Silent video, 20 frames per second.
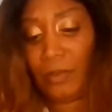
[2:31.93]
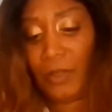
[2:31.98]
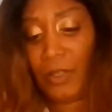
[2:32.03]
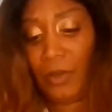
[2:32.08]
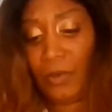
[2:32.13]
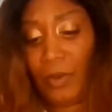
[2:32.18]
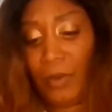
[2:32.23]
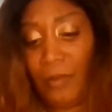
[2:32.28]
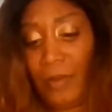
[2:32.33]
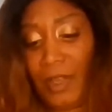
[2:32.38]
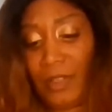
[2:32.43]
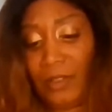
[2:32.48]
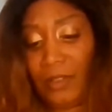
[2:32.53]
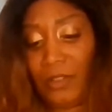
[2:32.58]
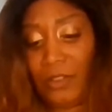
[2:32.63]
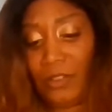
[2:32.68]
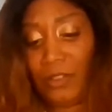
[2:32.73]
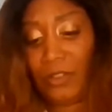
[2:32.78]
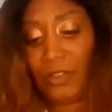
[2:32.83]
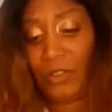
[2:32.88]
Here are the
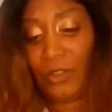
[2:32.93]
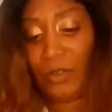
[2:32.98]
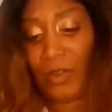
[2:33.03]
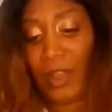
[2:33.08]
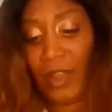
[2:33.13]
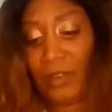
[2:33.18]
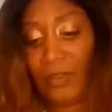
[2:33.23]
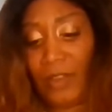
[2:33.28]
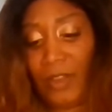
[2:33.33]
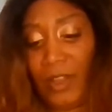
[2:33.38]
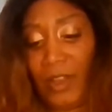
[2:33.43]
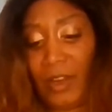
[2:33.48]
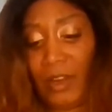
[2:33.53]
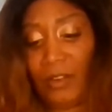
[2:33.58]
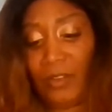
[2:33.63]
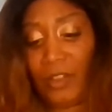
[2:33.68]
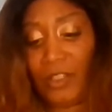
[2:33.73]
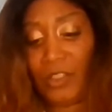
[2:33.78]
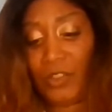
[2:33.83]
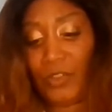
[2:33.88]
messages you have for
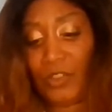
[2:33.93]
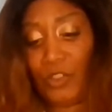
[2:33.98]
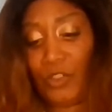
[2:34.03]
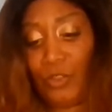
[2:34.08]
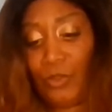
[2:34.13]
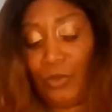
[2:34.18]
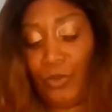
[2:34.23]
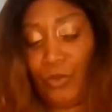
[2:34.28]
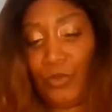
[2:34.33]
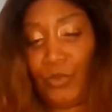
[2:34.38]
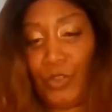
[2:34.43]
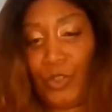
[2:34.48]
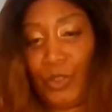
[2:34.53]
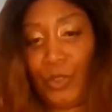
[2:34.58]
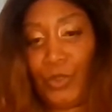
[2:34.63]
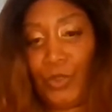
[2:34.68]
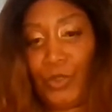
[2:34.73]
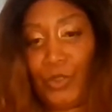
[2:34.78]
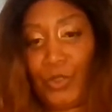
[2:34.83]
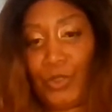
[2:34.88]
Aries for June
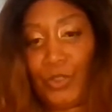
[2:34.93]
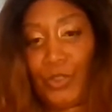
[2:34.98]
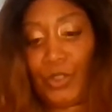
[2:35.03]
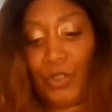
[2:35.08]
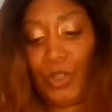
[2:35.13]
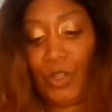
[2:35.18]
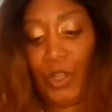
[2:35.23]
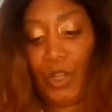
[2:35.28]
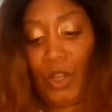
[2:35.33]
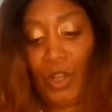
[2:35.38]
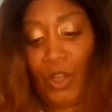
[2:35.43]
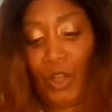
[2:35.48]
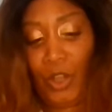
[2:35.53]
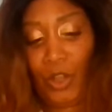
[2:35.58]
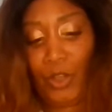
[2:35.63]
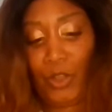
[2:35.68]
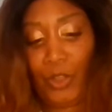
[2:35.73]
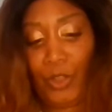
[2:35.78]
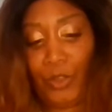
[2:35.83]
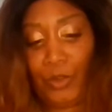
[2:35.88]
first
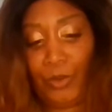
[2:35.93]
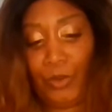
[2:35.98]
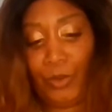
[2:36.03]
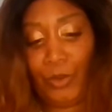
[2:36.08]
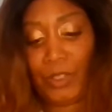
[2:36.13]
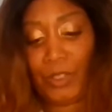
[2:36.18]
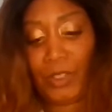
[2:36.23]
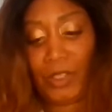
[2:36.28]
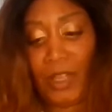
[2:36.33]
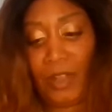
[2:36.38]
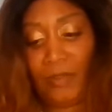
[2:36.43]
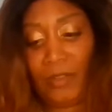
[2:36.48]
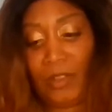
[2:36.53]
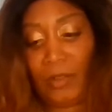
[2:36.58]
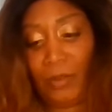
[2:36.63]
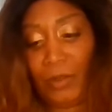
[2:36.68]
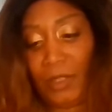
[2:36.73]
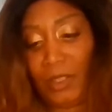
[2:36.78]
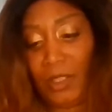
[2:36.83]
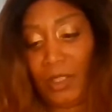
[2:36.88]
through the
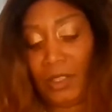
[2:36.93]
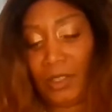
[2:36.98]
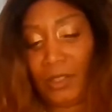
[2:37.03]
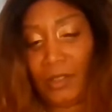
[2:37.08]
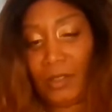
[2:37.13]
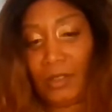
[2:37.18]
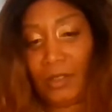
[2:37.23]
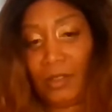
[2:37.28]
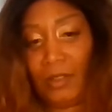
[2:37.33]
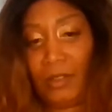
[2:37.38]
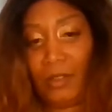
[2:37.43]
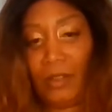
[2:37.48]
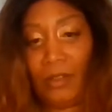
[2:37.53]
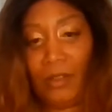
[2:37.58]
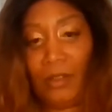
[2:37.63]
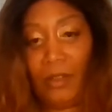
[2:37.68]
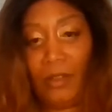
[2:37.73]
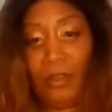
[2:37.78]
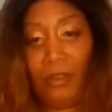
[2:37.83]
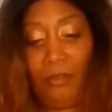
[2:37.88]
seventh, please.
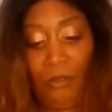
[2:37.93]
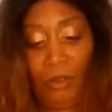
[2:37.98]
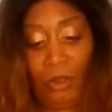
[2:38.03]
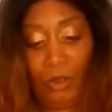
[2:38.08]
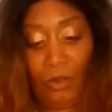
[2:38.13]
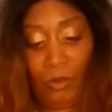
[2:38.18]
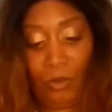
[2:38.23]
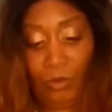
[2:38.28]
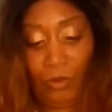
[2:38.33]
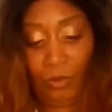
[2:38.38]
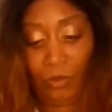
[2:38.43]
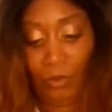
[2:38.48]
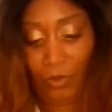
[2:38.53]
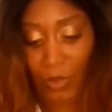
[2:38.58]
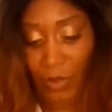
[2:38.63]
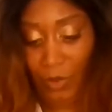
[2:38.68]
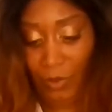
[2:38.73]
Ooh,